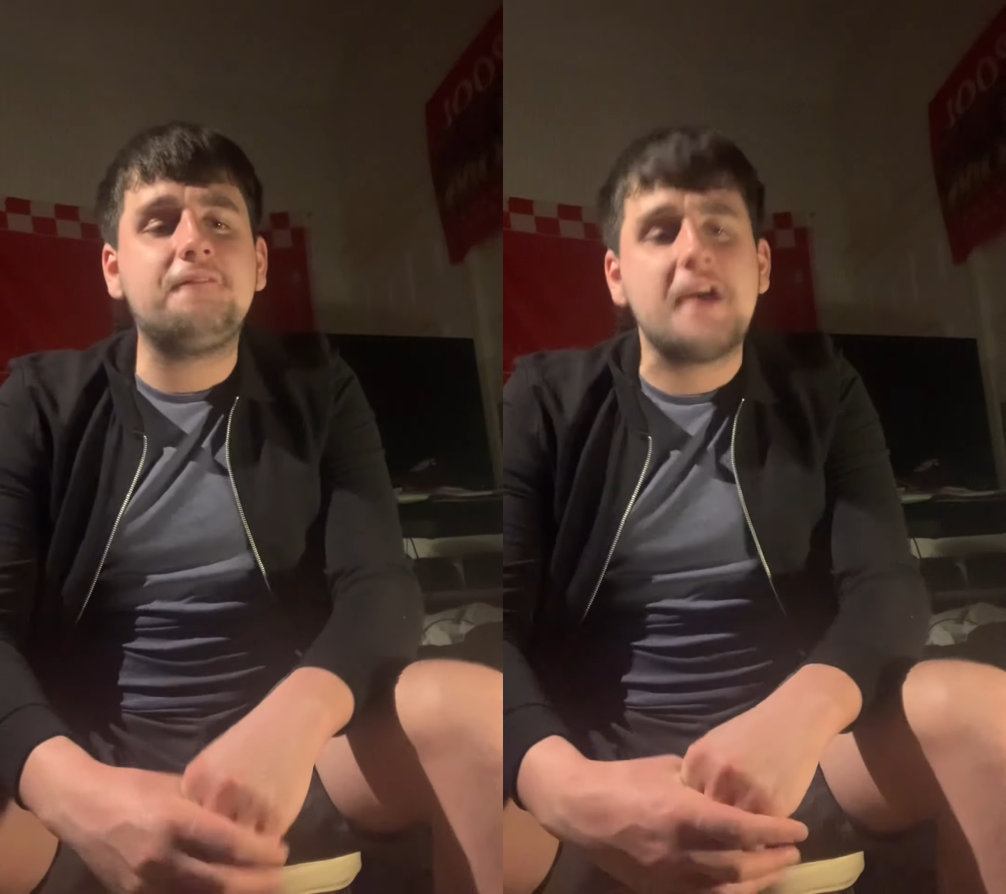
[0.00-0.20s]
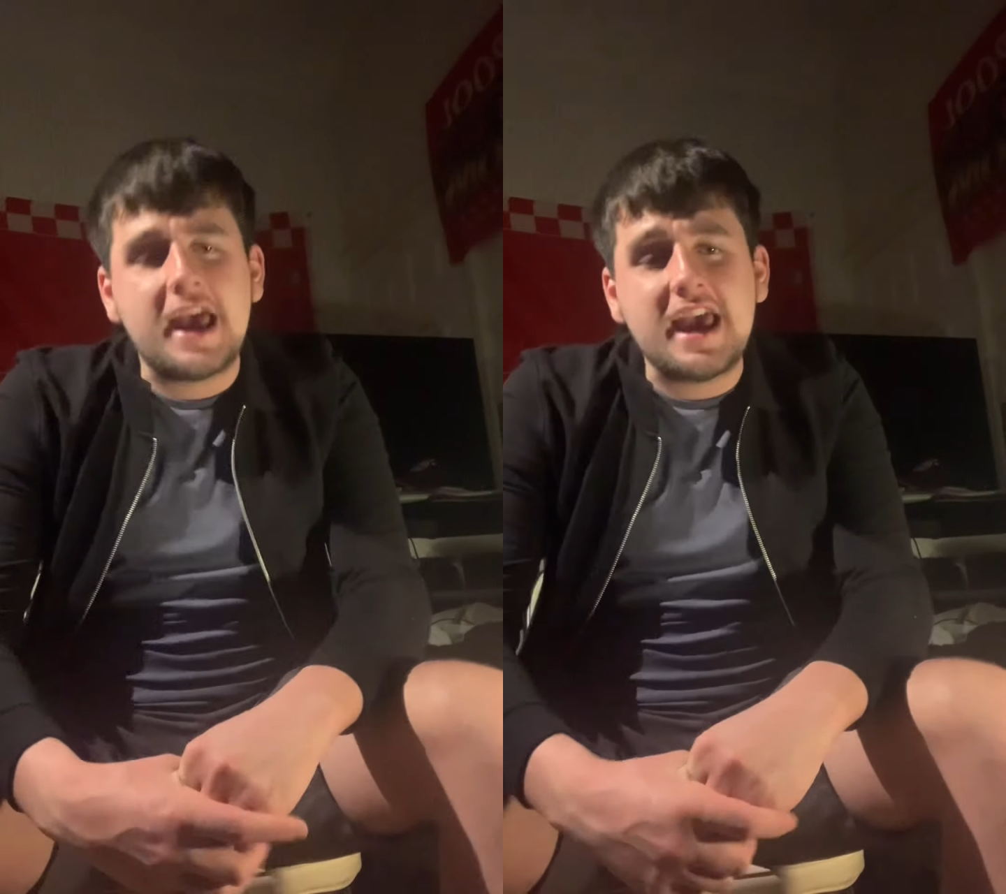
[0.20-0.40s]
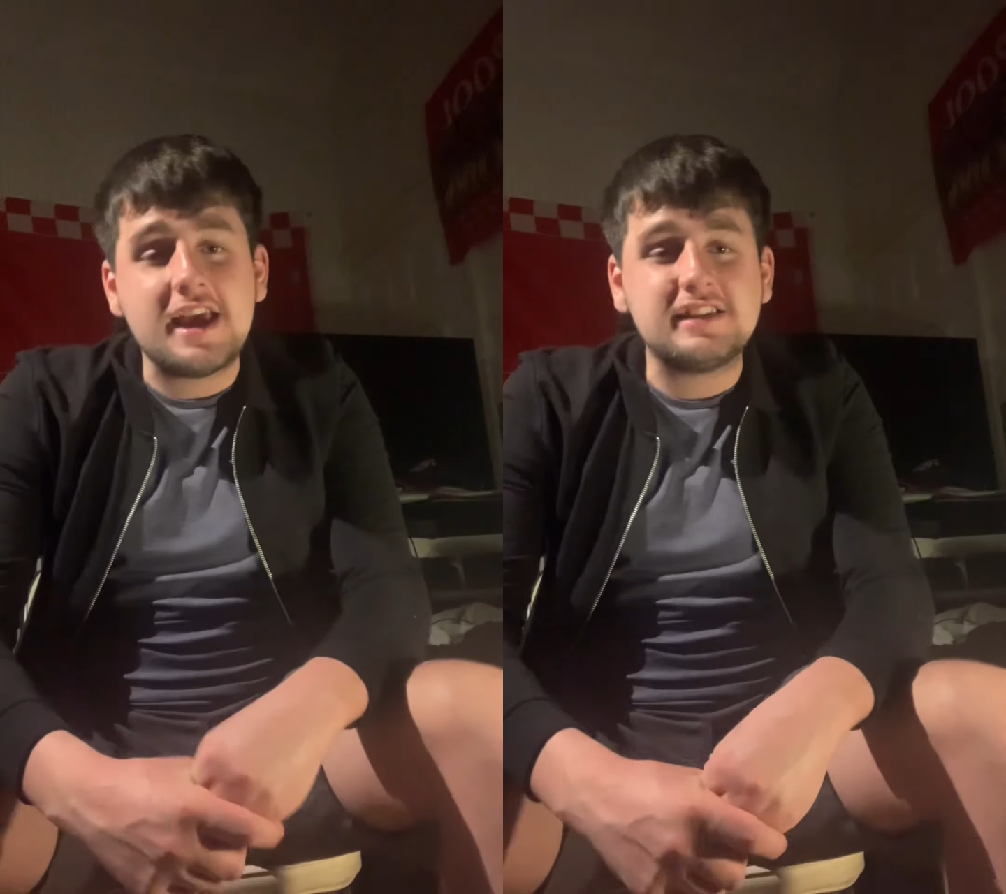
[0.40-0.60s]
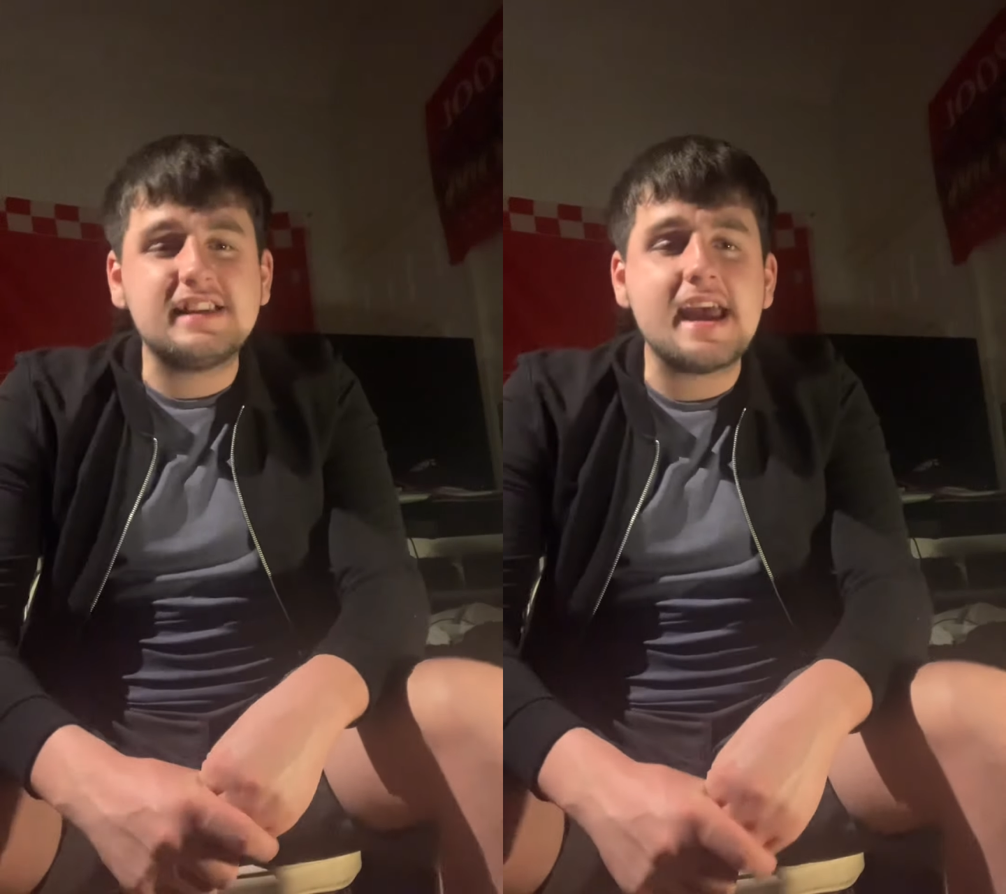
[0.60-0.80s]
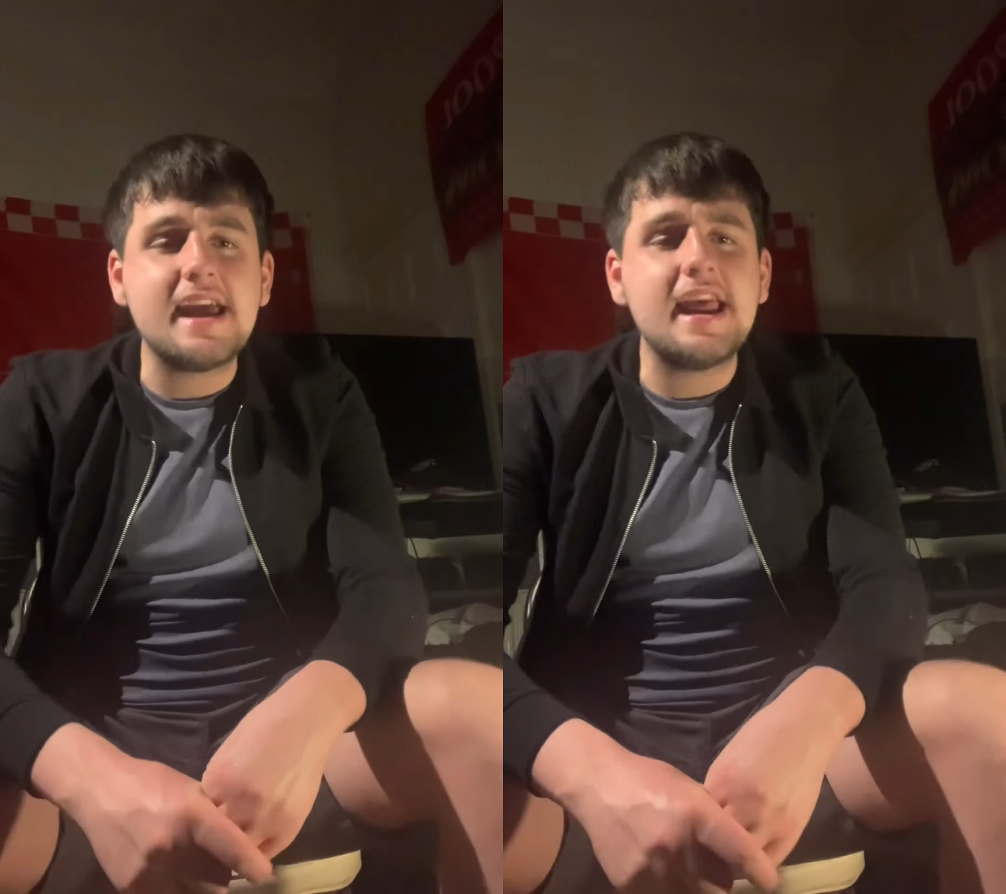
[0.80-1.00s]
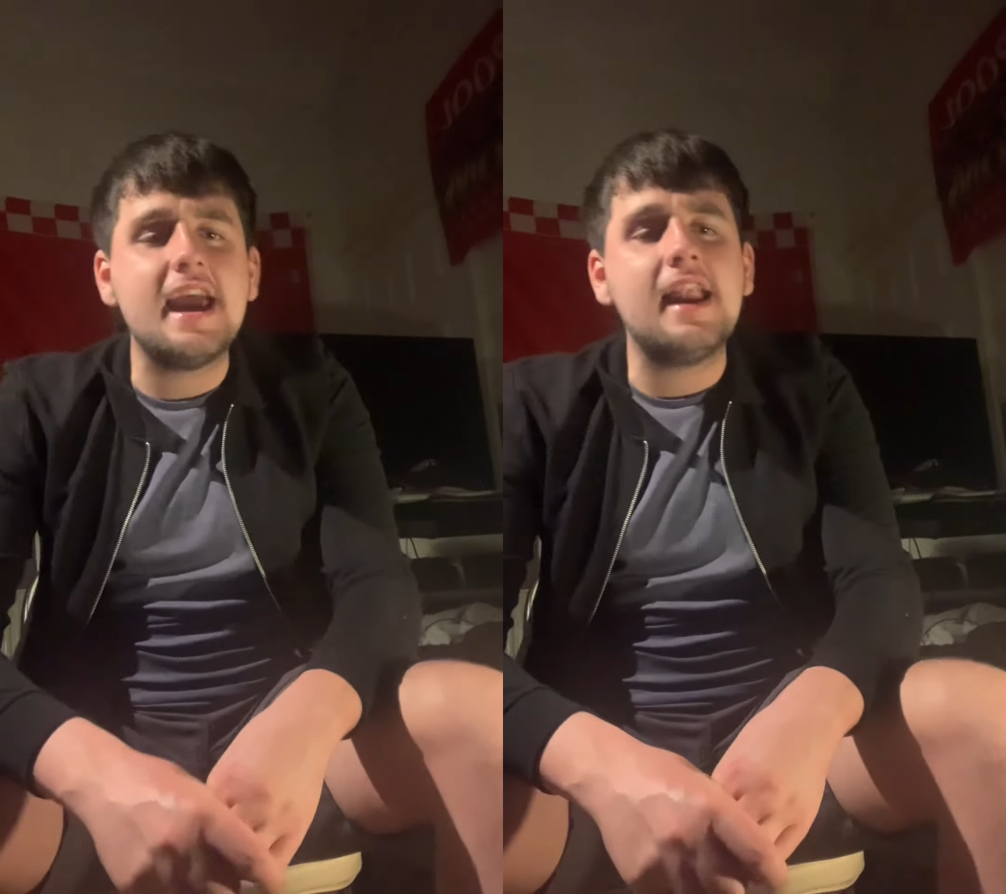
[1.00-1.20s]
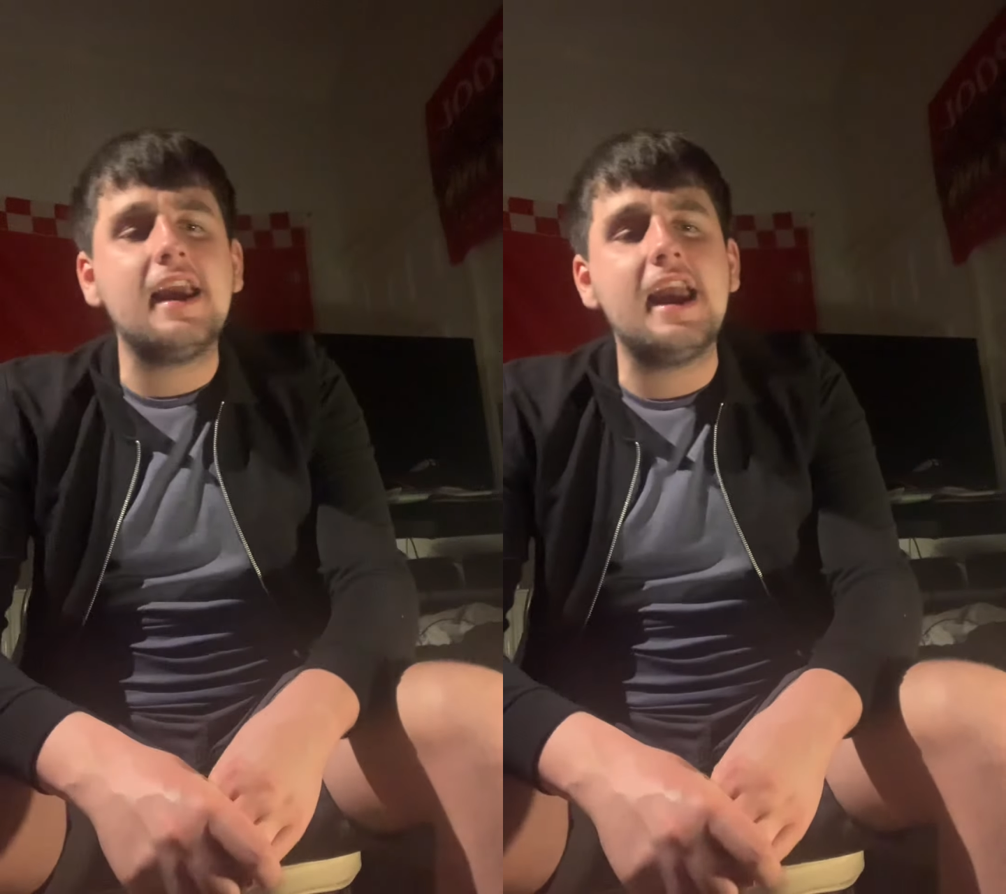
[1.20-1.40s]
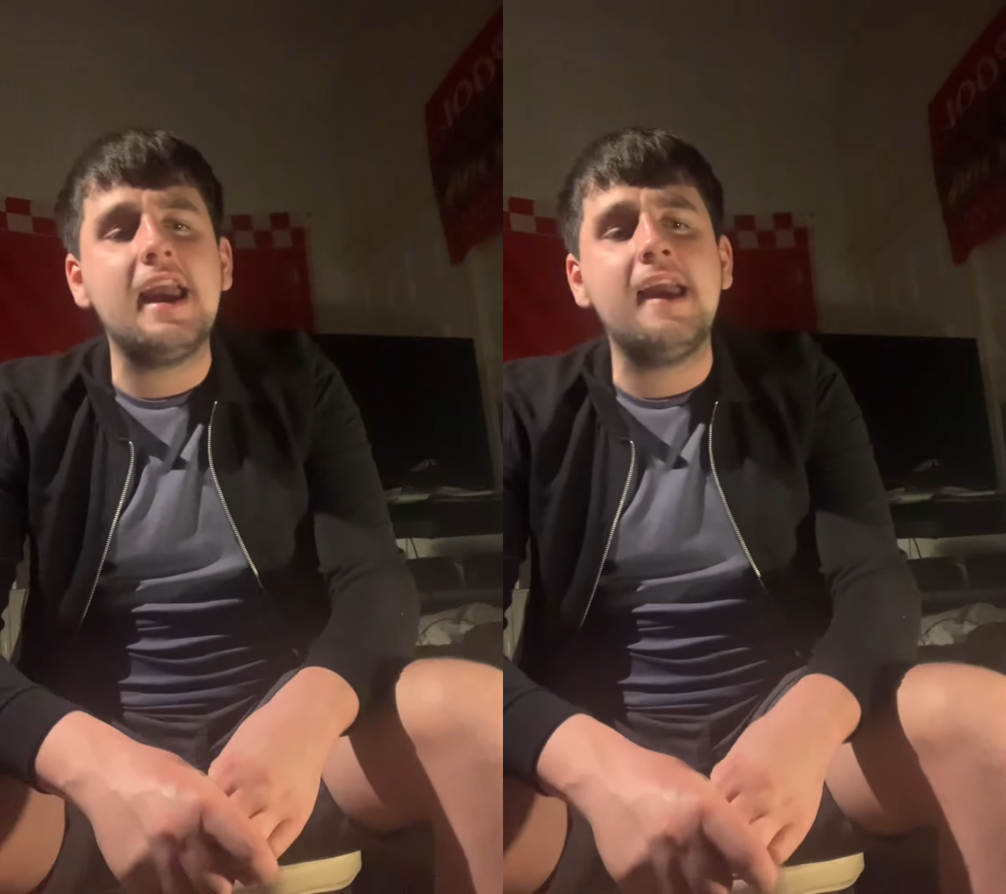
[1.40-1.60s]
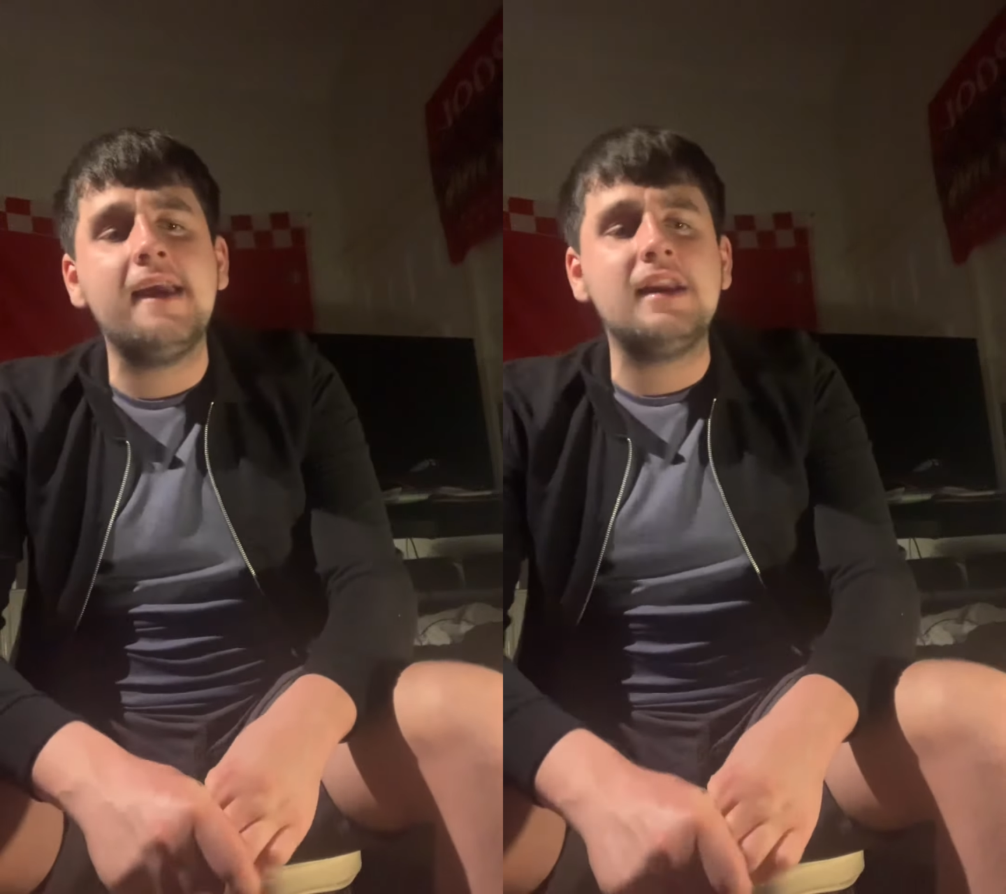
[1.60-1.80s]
face and Annie